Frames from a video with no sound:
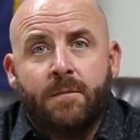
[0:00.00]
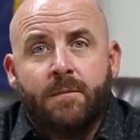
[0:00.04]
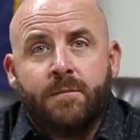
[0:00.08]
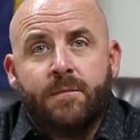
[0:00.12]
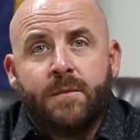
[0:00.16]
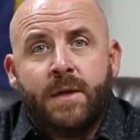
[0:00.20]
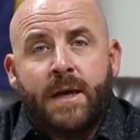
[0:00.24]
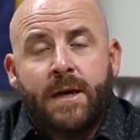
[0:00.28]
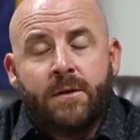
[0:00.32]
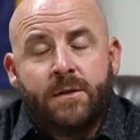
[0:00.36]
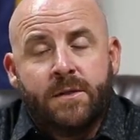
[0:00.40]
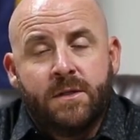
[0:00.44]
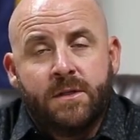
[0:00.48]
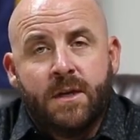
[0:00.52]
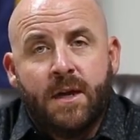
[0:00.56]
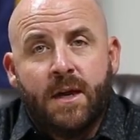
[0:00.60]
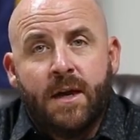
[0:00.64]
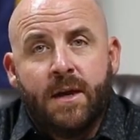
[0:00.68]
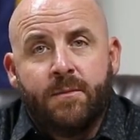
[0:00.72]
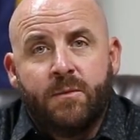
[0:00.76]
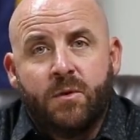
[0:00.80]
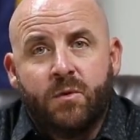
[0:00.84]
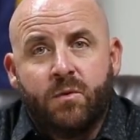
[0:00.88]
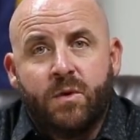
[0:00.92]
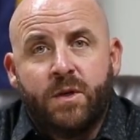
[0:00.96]
Now's the
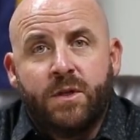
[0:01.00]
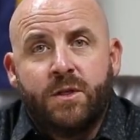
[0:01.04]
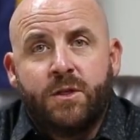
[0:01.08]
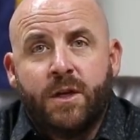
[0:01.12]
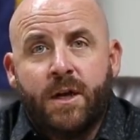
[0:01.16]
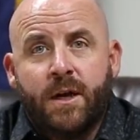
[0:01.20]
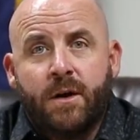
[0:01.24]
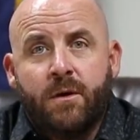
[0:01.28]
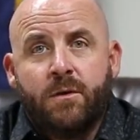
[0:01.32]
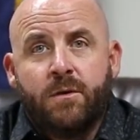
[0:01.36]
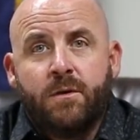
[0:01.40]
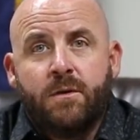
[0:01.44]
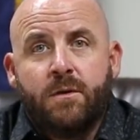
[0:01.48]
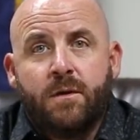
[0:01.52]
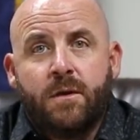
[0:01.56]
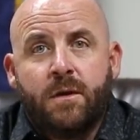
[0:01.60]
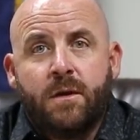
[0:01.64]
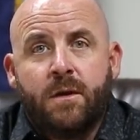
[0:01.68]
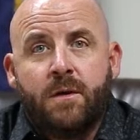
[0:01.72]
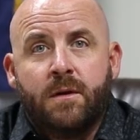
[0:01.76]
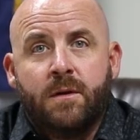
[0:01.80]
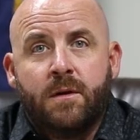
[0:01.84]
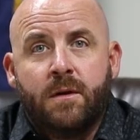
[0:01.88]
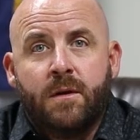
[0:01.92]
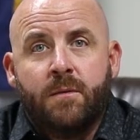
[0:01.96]
time to reach out
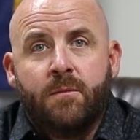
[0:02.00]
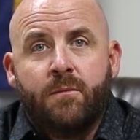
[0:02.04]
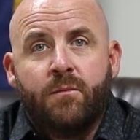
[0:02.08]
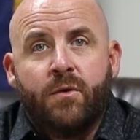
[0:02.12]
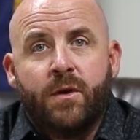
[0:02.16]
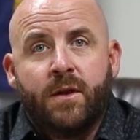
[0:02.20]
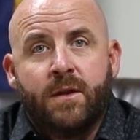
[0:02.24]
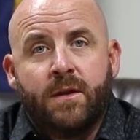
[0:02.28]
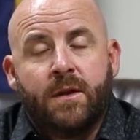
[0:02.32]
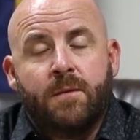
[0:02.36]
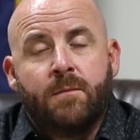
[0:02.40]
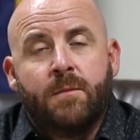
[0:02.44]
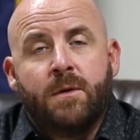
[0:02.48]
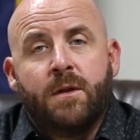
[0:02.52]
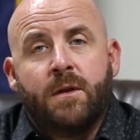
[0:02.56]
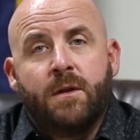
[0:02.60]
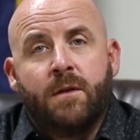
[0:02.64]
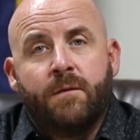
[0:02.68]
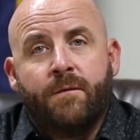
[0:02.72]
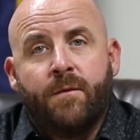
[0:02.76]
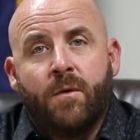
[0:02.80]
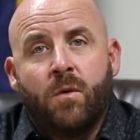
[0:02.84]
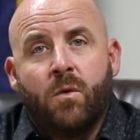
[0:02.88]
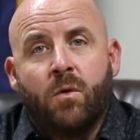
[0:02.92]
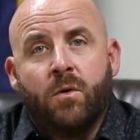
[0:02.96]
and bring them into the
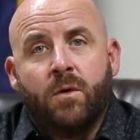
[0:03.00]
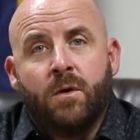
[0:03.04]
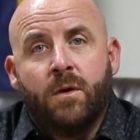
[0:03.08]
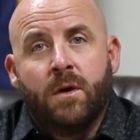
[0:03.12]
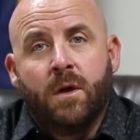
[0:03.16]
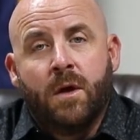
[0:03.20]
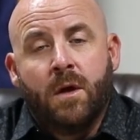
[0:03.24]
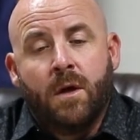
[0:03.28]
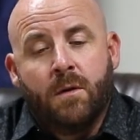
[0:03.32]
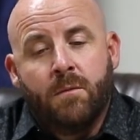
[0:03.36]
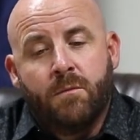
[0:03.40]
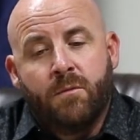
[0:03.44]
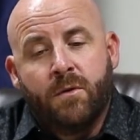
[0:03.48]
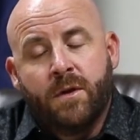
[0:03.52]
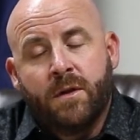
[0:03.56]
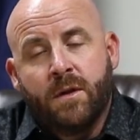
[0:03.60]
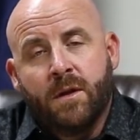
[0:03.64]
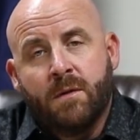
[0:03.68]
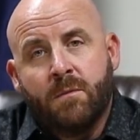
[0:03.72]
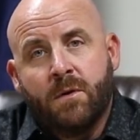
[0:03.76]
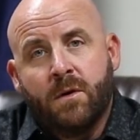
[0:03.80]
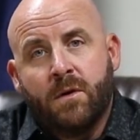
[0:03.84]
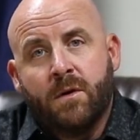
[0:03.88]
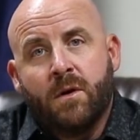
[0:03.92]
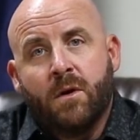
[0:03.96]
fold, bring
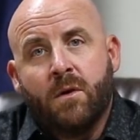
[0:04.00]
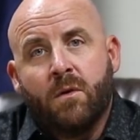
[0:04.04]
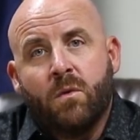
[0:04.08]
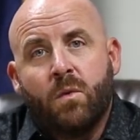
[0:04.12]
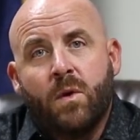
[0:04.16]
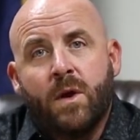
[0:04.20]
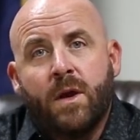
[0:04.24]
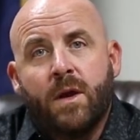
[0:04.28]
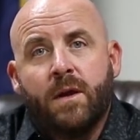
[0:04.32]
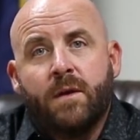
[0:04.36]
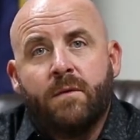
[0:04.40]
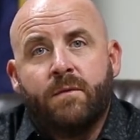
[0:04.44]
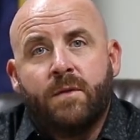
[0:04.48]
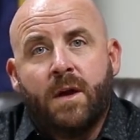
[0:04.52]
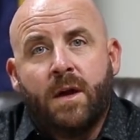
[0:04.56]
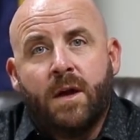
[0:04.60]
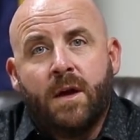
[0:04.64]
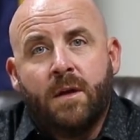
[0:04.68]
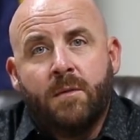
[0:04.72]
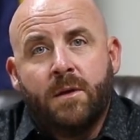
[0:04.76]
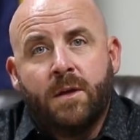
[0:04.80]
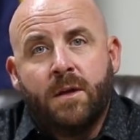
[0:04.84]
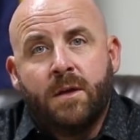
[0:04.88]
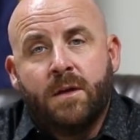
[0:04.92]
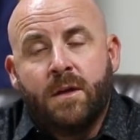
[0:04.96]
them under our wing of the
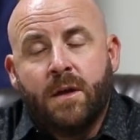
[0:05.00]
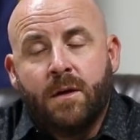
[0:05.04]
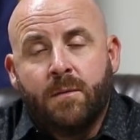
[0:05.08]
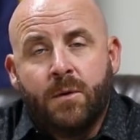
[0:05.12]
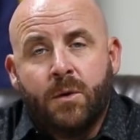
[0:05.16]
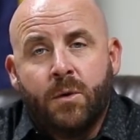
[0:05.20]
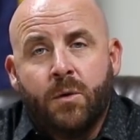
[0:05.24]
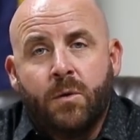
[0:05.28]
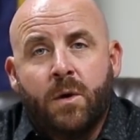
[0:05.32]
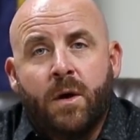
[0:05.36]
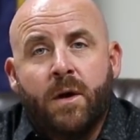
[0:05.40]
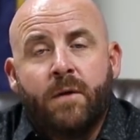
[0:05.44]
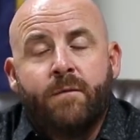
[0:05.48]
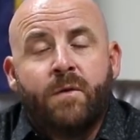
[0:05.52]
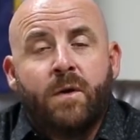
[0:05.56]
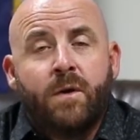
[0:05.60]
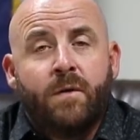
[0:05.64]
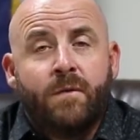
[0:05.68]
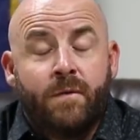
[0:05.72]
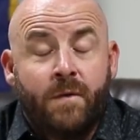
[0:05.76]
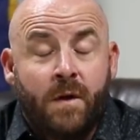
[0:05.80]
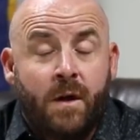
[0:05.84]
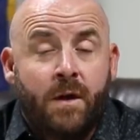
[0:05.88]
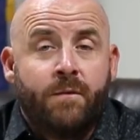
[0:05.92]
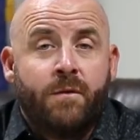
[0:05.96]
IBEW,
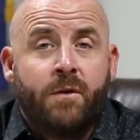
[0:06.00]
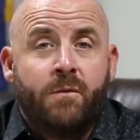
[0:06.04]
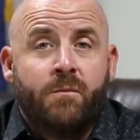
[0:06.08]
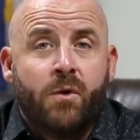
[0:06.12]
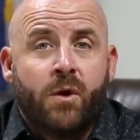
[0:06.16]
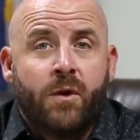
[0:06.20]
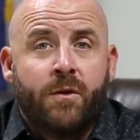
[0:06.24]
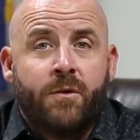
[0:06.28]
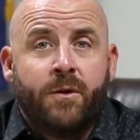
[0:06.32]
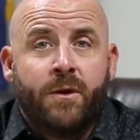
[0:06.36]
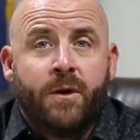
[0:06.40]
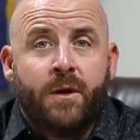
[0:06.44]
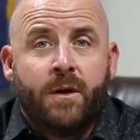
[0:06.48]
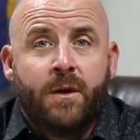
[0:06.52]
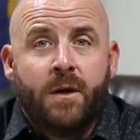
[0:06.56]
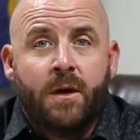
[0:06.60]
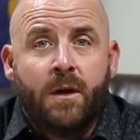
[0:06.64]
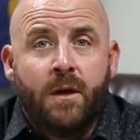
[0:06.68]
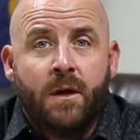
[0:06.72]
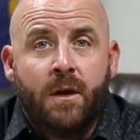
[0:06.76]
of the Brotherhood.